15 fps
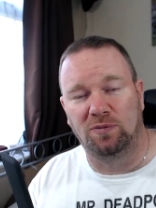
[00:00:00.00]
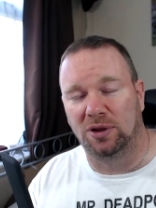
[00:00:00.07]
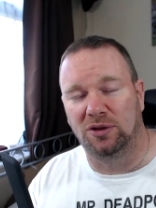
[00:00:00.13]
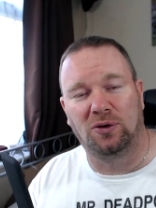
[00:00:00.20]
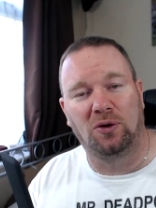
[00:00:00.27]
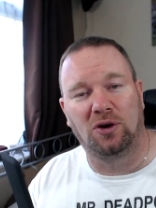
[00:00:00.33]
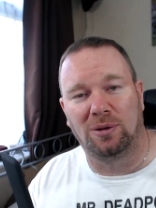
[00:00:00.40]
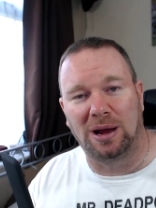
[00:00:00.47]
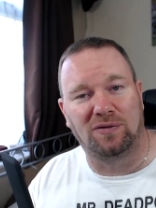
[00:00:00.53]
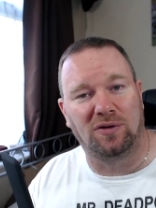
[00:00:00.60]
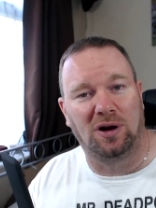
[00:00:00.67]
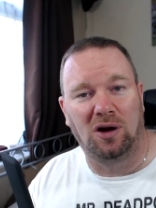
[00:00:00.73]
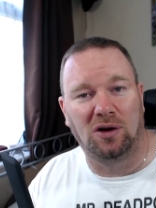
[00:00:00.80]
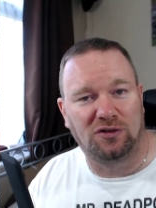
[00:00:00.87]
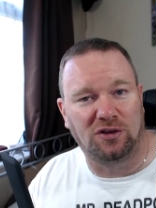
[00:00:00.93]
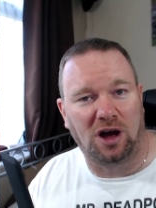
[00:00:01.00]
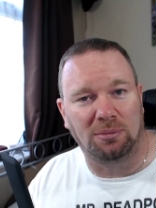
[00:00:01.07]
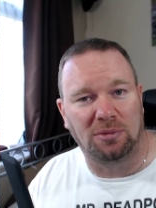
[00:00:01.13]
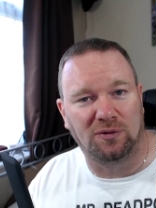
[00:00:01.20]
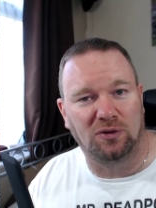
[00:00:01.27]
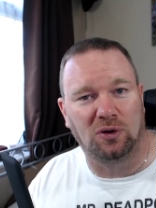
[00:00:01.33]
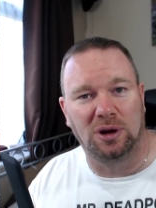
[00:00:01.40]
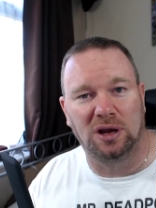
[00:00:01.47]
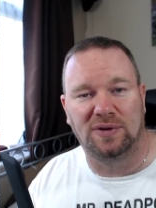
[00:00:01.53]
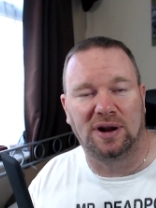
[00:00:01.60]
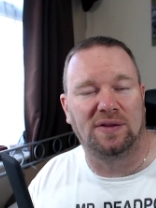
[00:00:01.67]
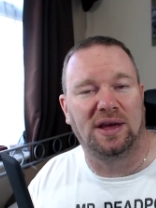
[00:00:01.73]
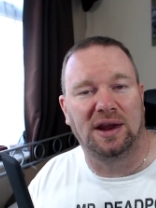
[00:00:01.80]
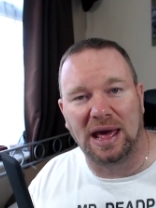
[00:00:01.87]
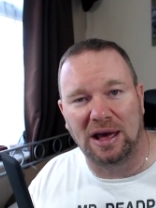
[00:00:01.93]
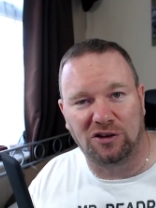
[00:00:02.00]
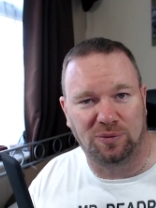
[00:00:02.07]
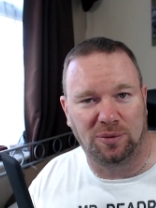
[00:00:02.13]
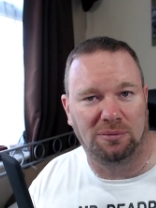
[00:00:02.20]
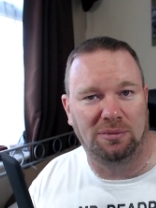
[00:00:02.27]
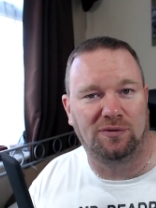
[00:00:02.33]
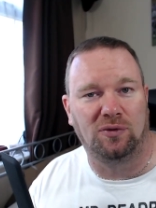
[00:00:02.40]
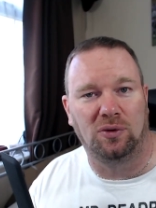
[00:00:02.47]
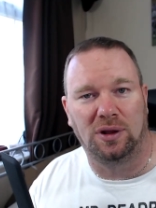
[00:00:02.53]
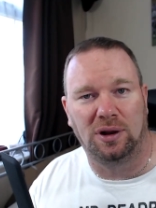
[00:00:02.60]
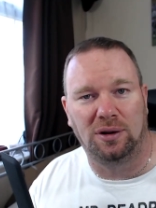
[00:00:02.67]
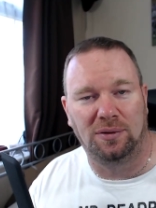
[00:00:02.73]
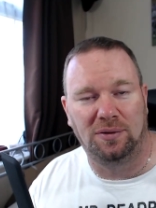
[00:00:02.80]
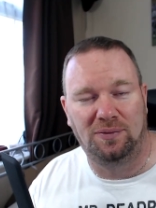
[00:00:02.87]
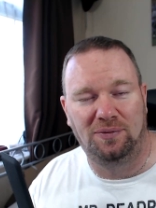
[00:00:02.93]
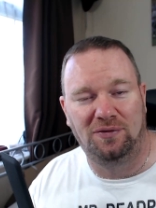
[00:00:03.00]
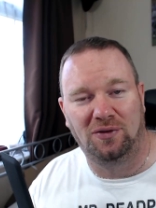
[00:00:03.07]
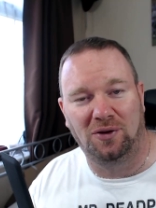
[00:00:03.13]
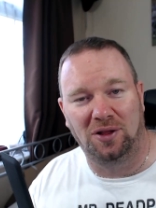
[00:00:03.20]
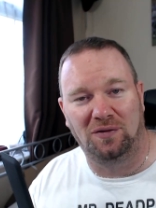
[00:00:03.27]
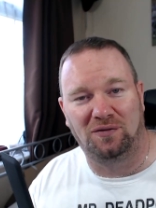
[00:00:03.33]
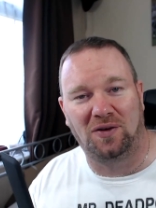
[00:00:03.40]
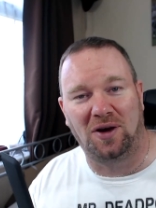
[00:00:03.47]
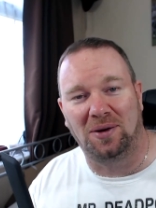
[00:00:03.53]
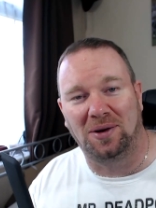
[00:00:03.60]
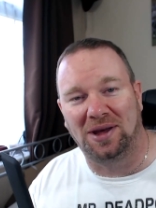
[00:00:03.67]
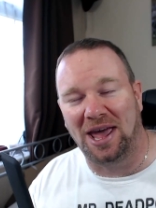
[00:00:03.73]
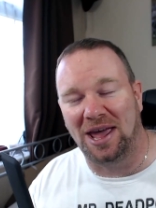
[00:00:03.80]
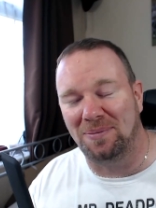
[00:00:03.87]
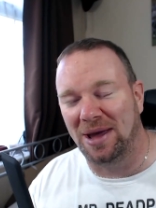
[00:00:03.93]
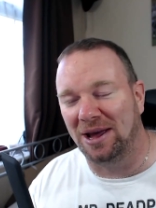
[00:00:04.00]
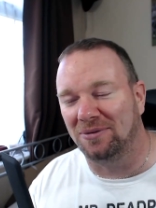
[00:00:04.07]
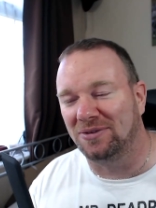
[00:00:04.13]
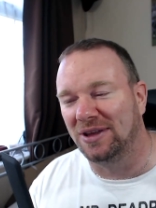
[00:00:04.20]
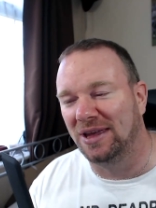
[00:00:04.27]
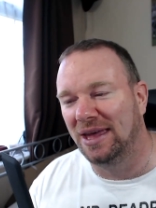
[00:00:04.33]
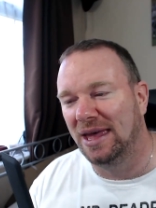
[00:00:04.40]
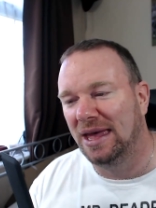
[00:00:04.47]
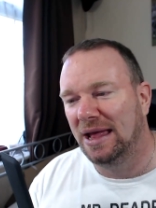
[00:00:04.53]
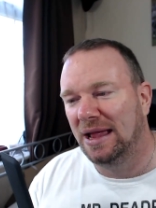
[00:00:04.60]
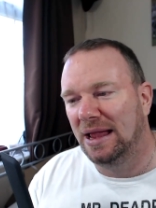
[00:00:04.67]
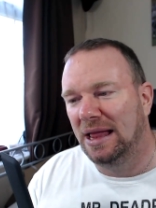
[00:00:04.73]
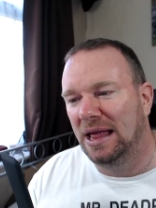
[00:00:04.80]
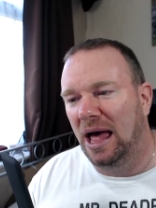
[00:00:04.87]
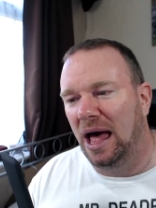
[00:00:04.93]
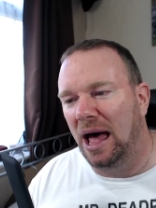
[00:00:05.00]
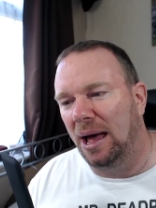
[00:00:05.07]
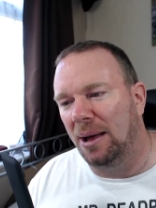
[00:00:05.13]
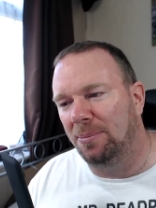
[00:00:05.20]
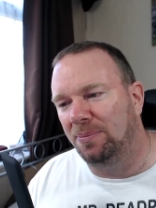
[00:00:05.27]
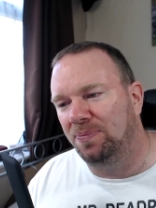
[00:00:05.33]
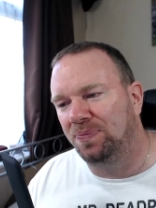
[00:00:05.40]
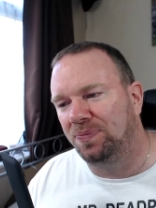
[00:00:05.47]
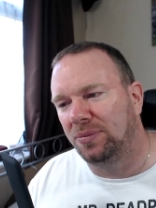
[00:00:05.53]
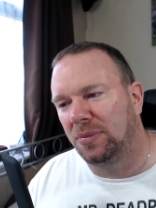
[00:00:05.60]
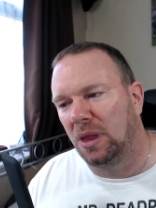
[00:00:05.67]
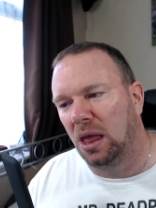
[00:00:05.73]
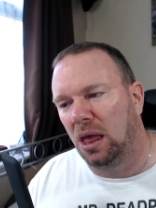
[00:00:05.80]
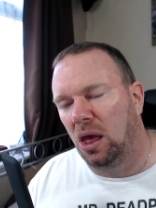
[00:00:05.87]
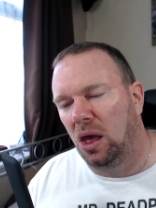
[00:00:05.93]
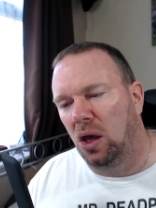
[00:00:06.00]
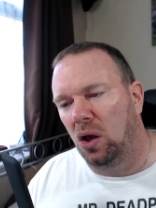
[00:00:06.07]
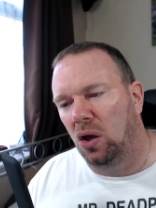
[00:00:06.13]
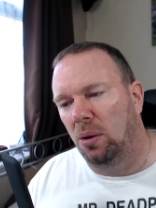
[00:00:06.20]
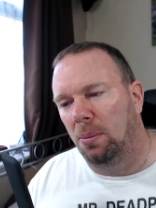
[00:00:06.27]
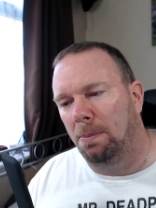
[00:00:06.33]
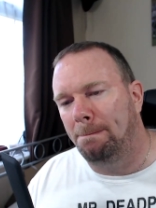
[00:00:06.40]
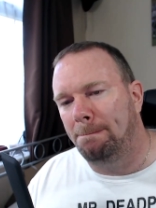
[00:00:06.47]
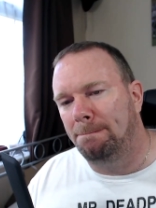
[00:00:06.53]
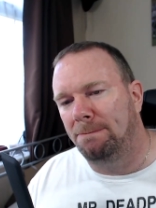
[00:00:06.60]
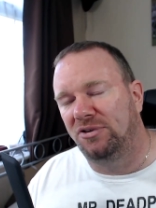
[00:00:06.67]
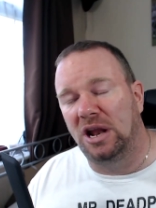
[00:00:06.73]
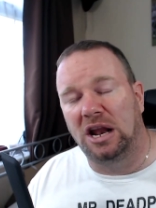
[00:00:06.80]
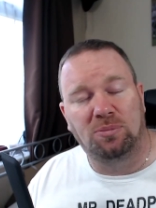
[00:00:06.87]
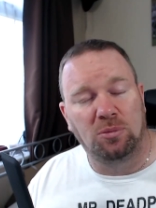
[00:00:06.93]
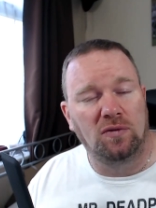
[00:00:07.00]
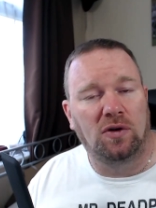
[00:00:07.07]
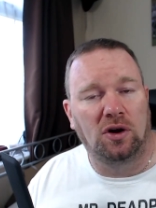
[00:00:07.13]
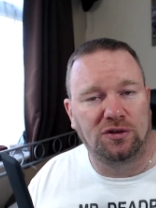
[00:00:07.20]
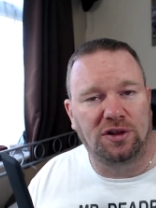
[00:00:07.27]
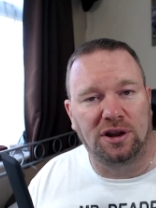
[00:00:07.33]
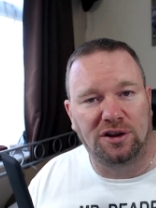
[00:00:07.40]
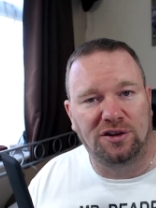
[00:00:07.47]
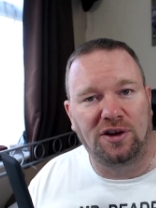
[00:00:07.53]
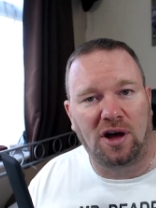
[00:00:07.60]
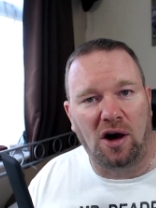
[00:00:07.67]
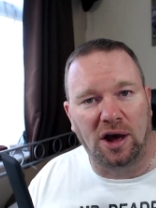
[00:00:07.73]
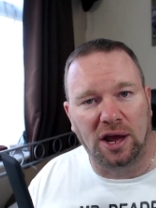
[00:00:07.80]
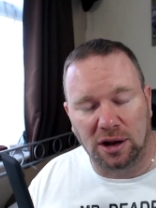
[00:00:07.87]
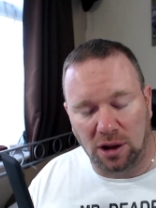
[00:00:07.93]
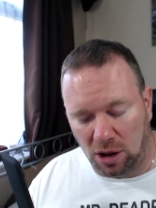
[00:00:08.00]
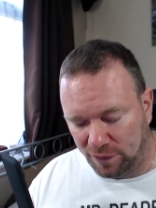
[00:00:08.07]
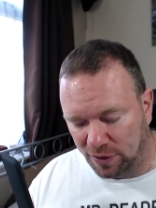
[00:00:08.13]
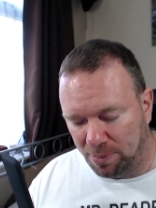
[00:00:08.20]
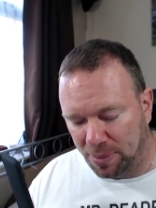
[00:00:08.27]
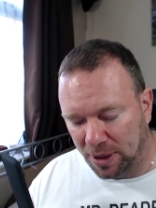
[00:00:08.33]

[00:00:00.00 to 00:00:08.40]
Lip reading: we've been talking about for a long time before we even had the announcement and before the phone came out. So let's move on to the design of